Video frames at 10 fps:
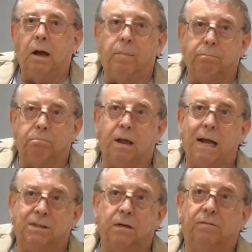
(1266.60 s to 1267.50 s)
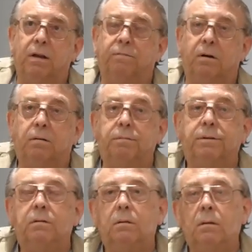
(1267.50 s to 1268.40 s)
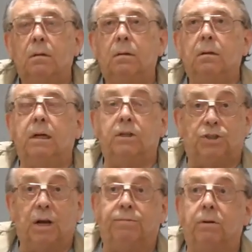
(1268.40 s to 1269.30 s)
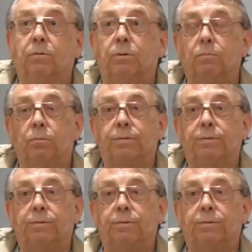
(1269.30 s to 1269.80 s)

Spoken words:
I'm actively involved in Sheffield